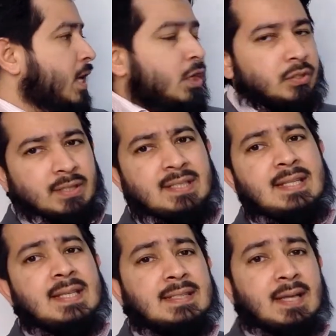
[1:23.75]
So this is
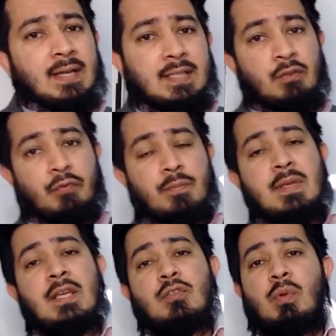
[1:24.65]
exciting for
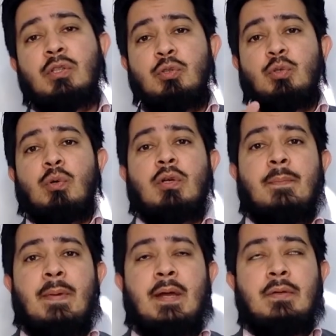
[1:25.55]
me as well to talk
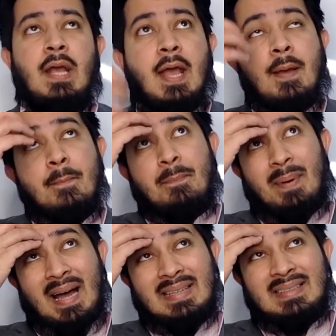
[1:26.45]
about,
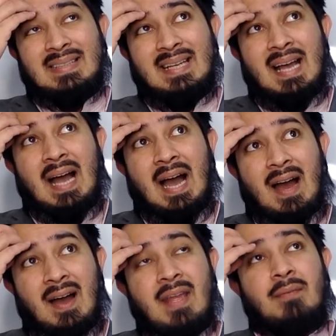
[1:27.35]
but
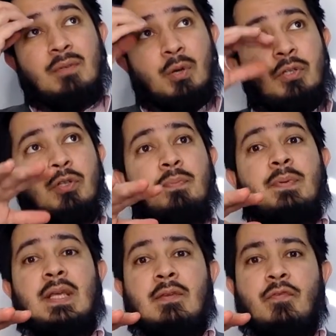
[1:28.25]
I am going to
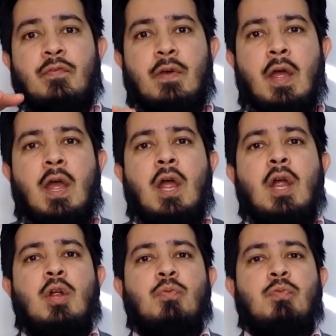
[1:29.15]
be
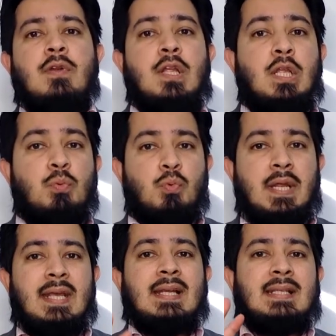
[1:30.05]
very
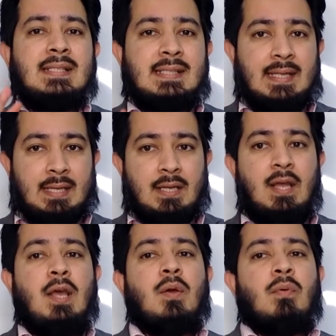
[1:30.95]
realistic
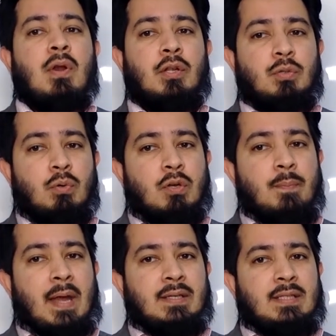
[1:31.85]
when I talk
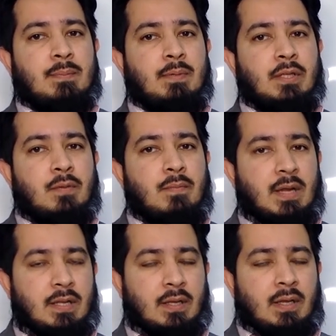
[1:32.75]
about doubling your
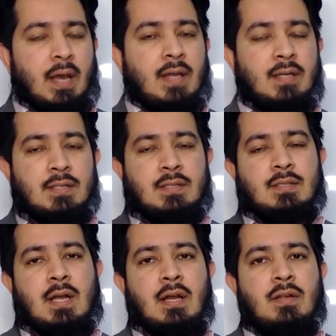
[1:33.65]
money, okay? It's
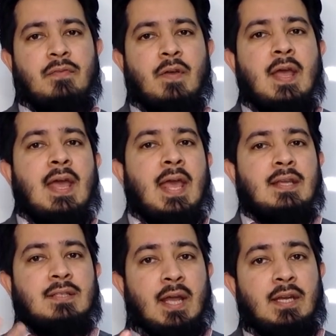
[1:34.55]
kind of
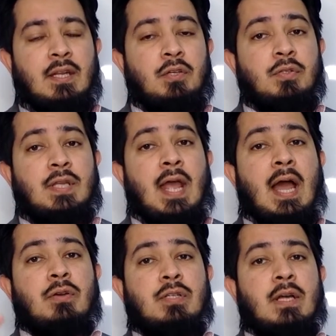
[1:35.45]
exciting to say how
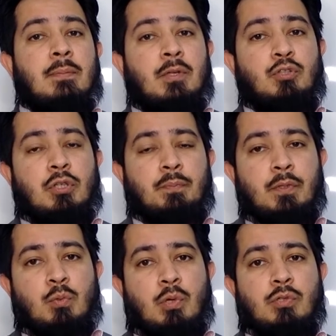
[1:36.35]
to double, triple,
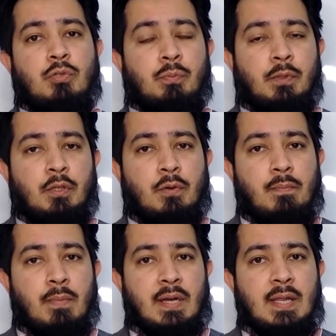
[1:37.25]
quadruple your
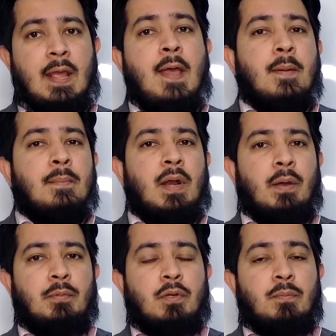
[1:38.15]
money, but I'm
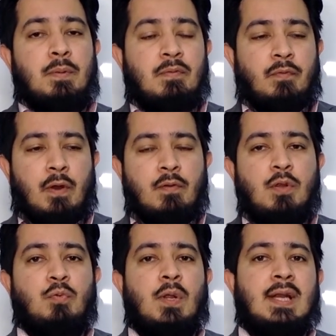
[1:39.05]
going to be very
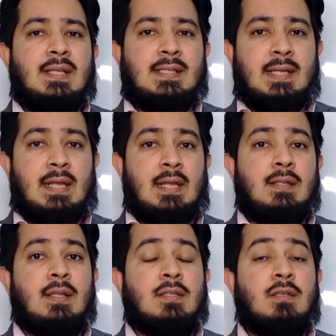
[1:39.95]
realistic in
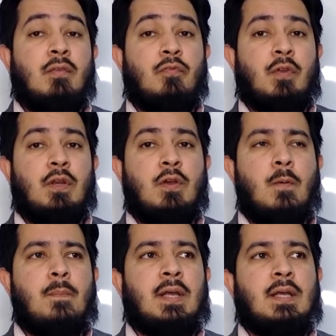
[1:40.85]
this video
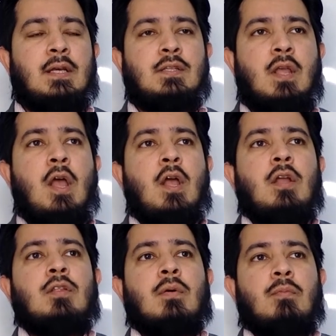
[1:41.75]
because
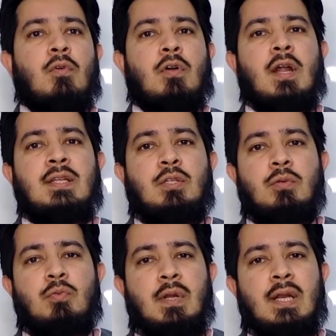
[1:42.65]
the more I do
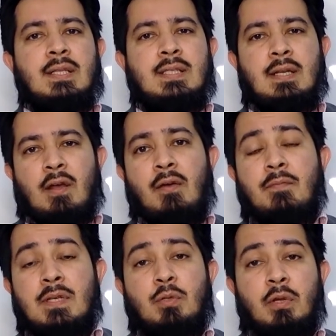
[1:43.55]
real estate, I've
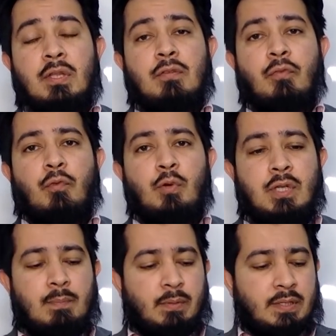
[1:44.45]
been doing this for
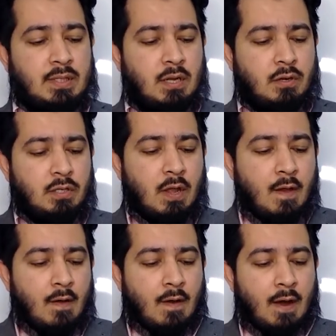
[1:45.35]
14 plus years.
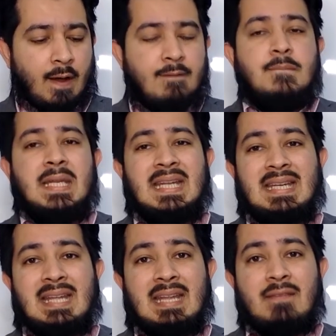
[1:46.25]
I have been an
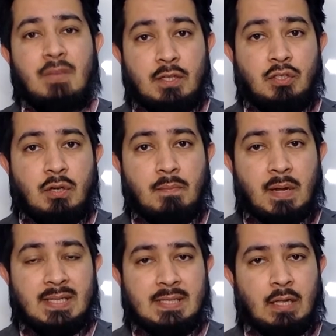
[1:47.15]
investor
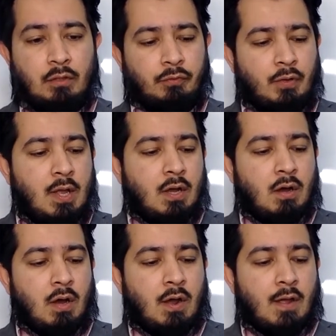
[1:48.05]
myself.
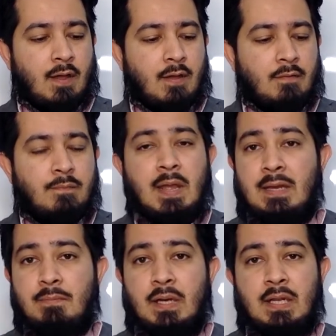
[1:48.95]
I have
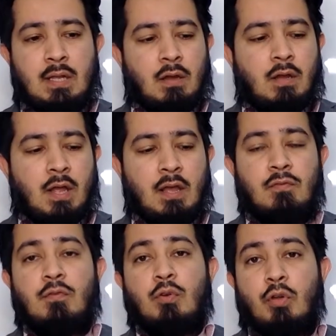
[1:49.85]
made money, I
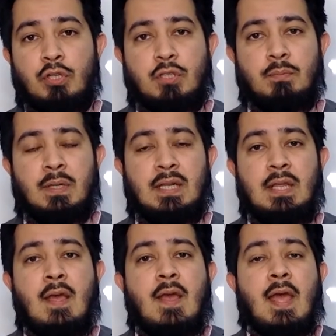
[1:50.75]
have lost money,
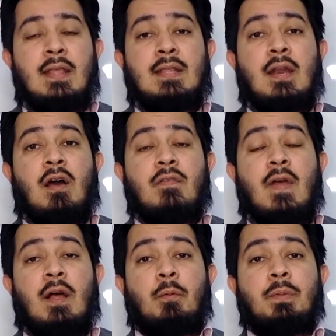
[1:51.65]
and then I've
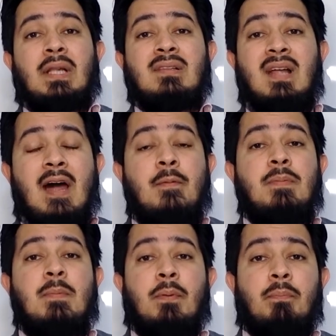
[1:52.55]
helped a lot of
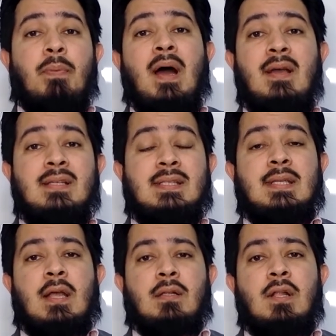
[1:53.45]
people buy,
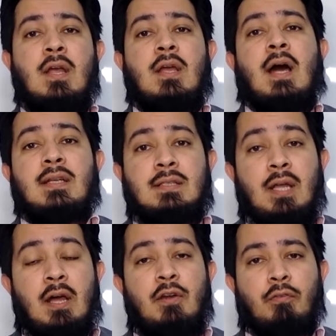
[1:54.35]
sell a
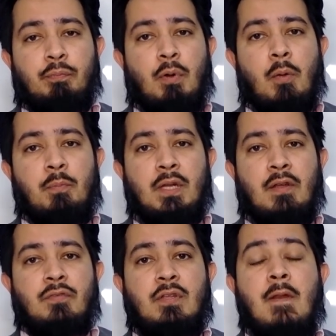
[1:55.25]
ton of property.
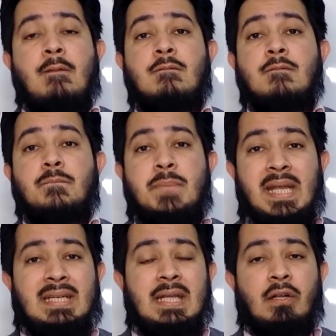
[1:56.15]
I've seen
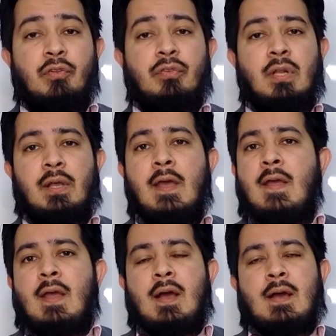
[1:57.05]
big deals like,
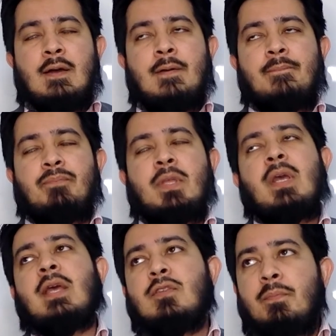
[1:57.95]

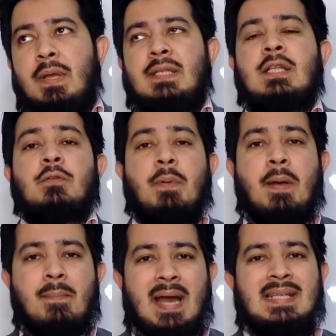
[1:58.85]
so big deals by
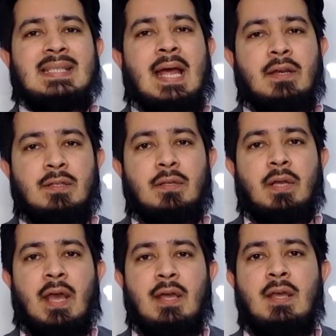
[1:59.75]
my standard,
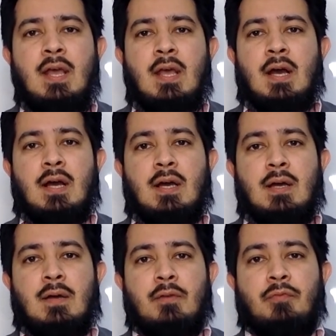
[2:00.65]
okay?
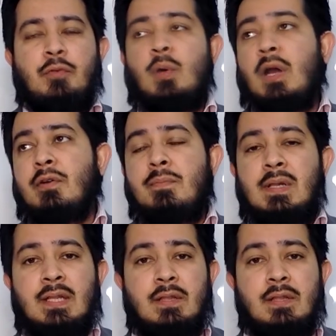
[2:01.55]
A few hundred million